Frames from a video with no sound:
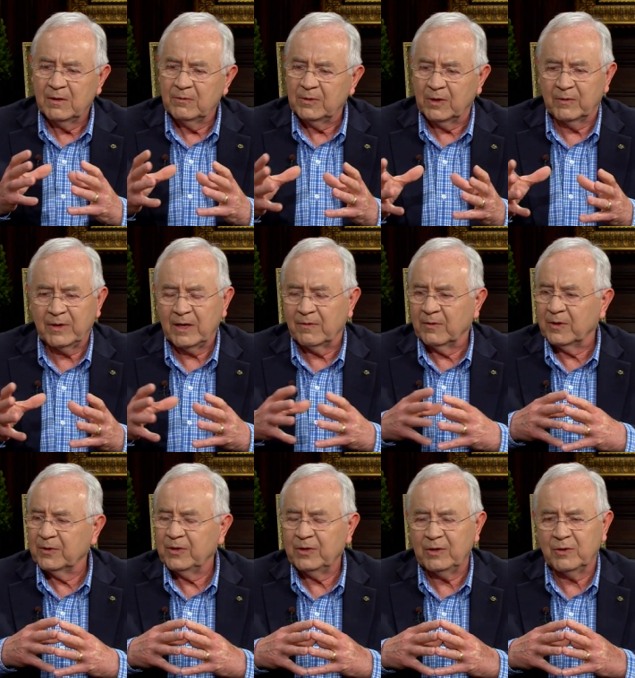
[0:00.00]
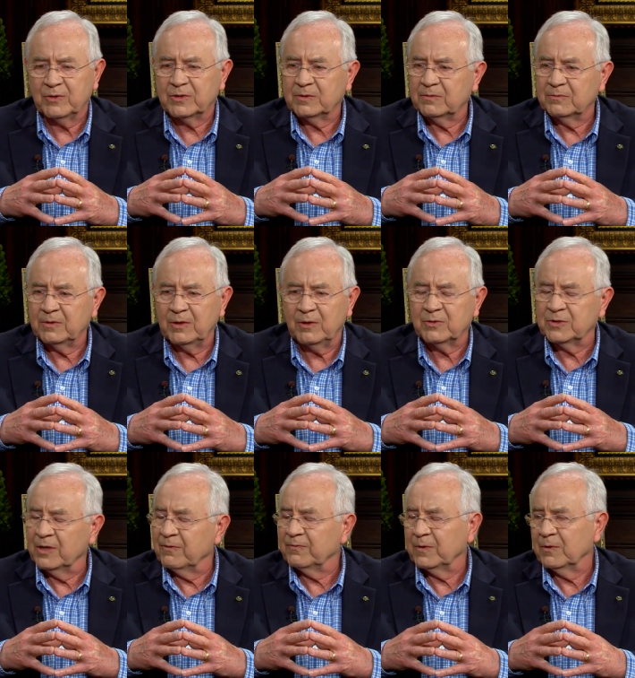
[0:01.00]
you know they have a huge huge
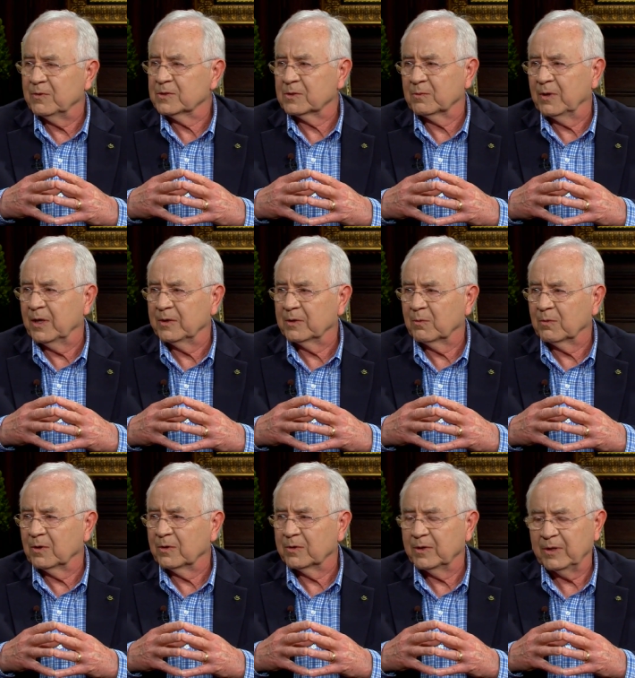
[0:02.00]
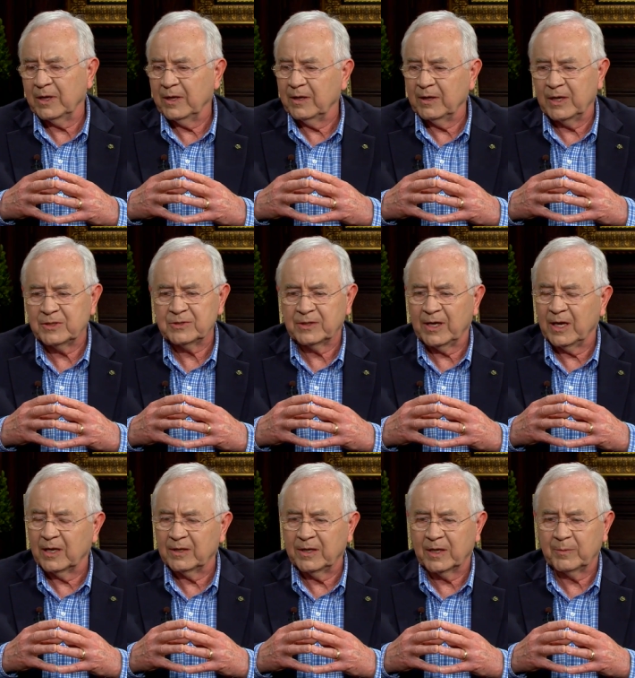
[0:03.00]
influence around the world, and they educate
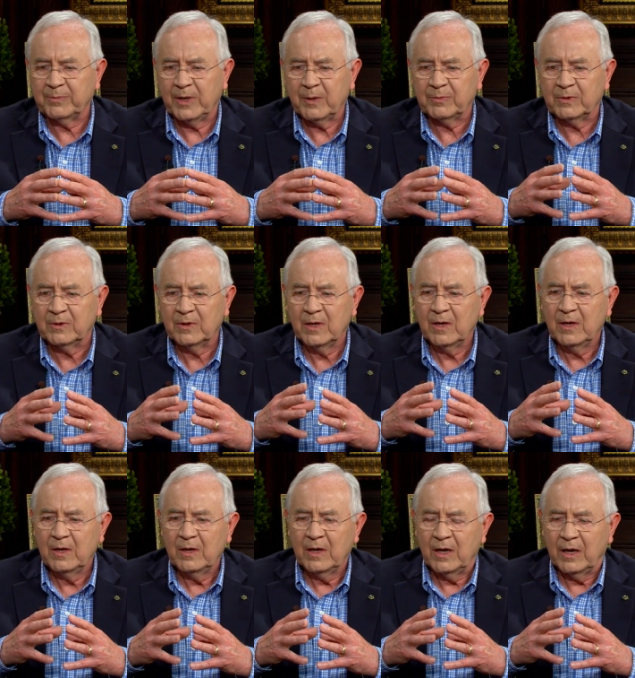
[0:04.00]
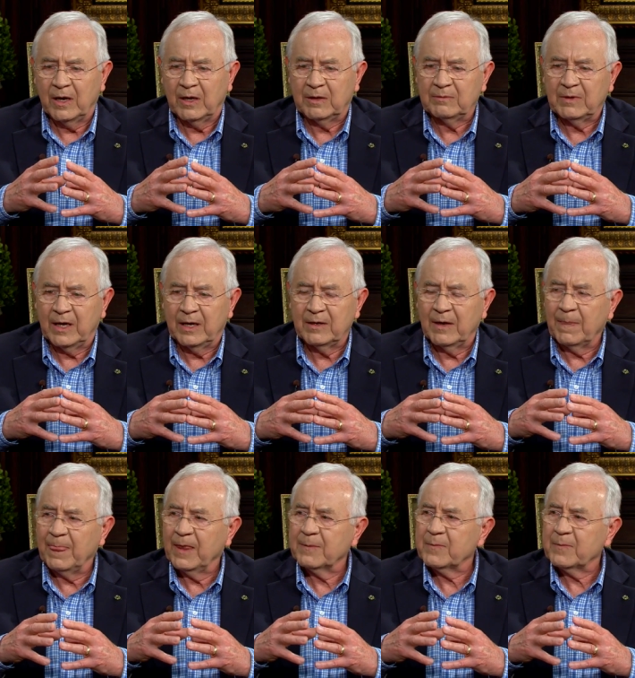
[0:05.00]
a lot of people. Uh, like something